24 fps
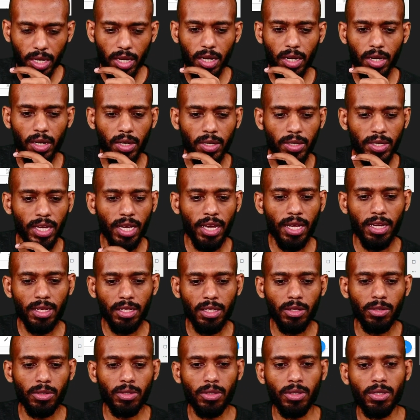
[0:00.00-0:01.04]
Oh yeah, no,
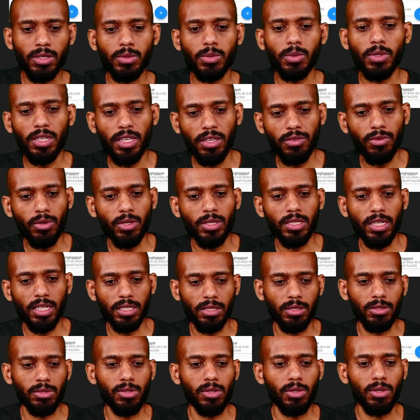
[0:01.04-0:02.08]
it will give you a title.
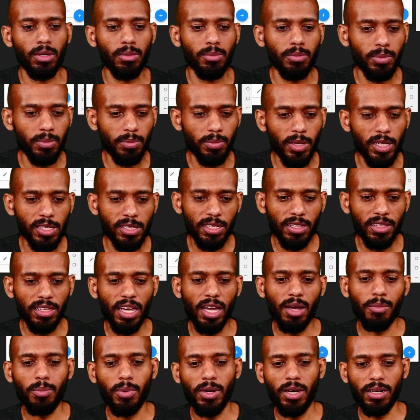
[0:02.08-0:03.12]
So I'm passing the app
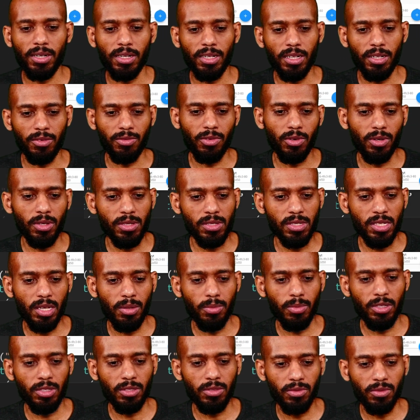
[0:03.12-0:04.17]
bar here for a
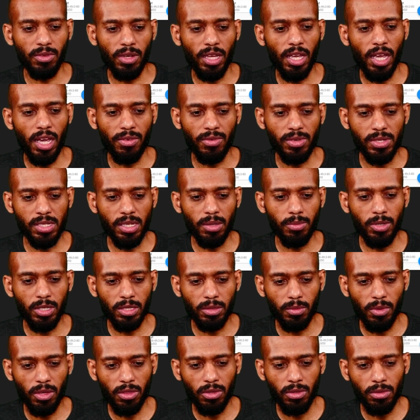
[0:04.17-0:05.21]
separate. I have a separate
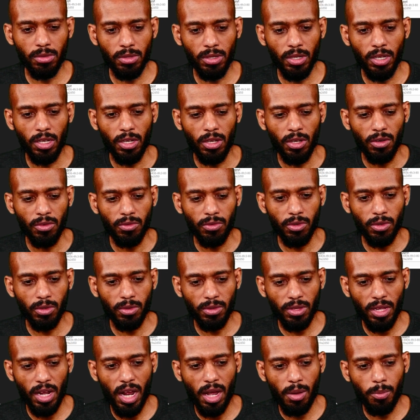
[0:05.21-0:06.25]
method for the
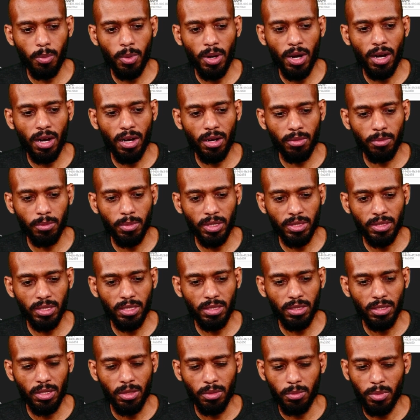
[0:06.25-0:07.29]
app bar and body.
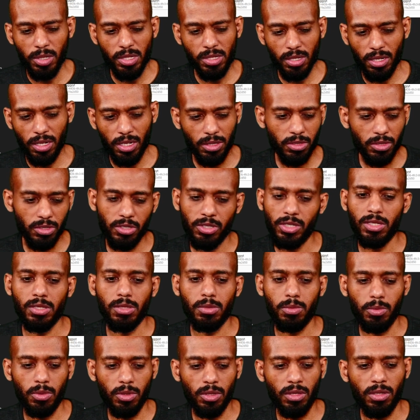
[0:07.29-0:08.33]
Basically, it's just
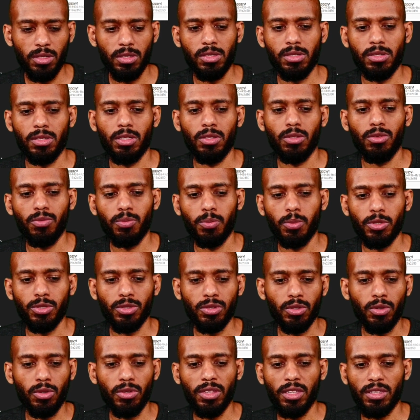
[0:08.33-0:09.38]
instead of putting all
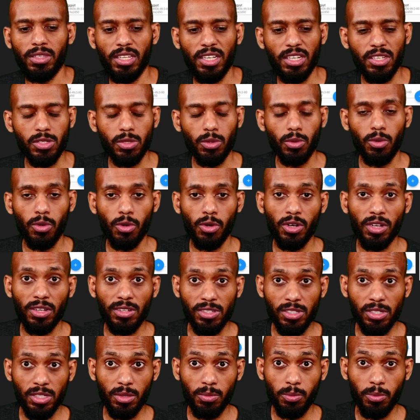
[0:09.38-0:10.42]
the text, or
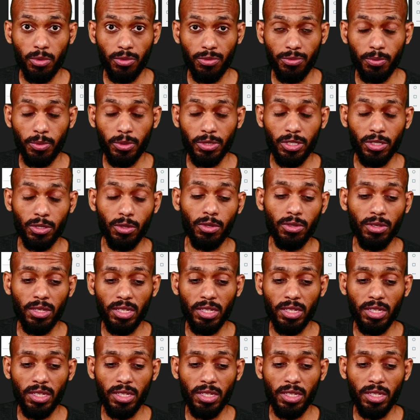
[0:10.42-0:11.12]
instead of putting all of